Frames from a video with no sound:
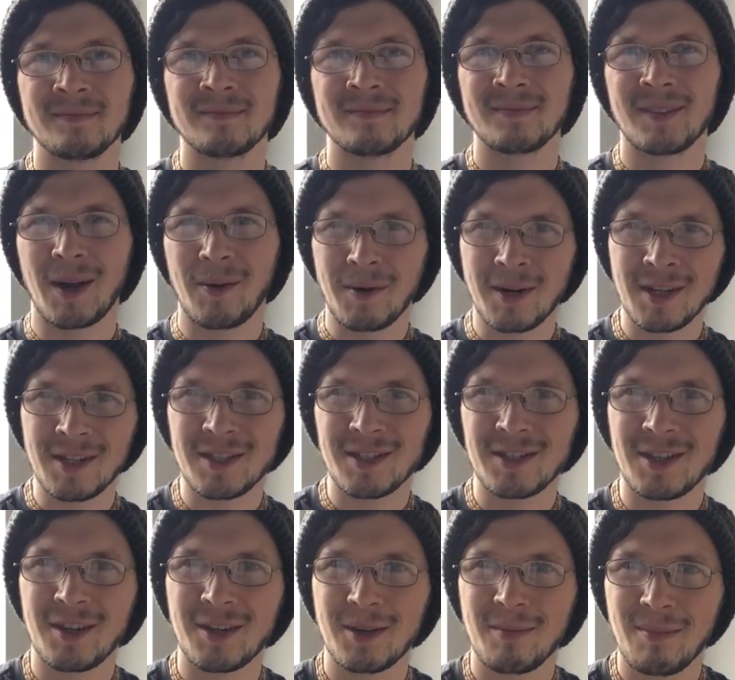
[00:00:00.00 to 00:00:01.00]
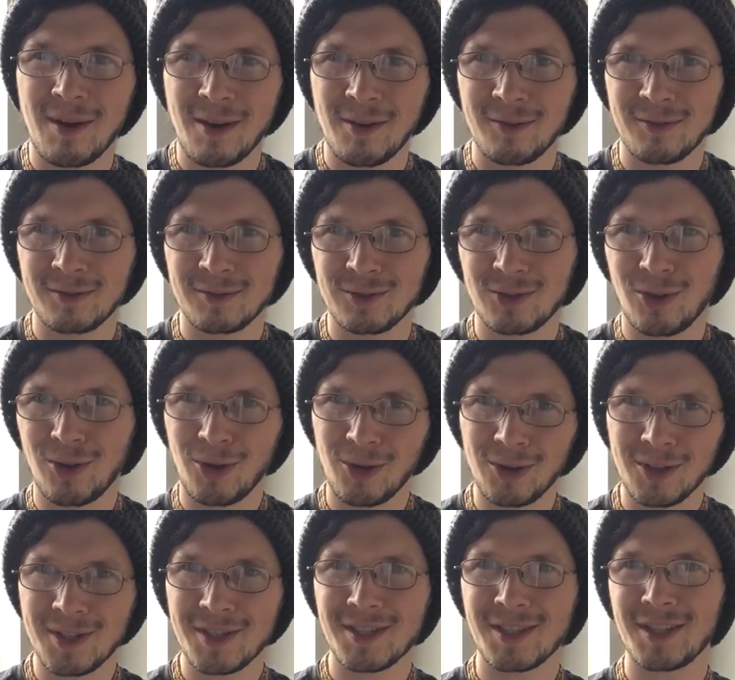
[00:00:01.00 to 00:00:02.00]
wanted to talk about the
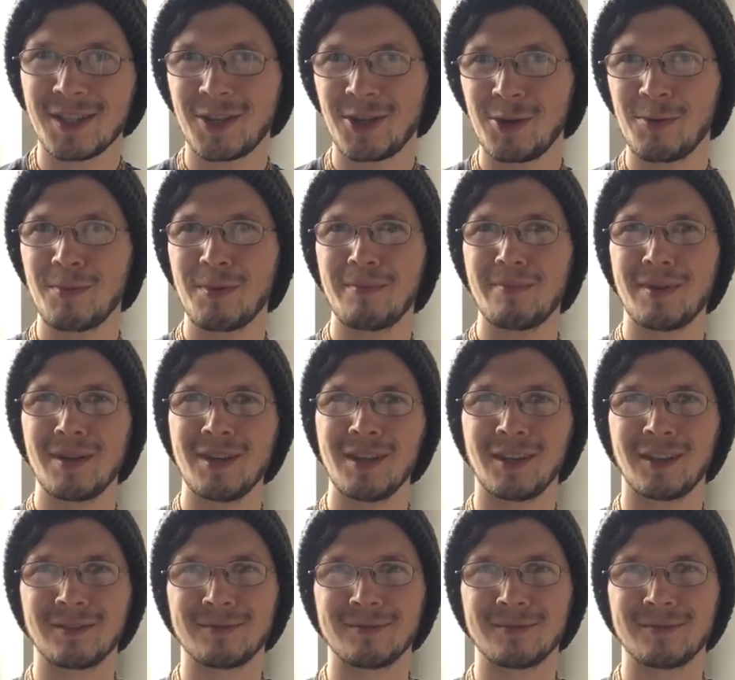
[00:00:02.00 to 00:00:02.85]
holistic human being.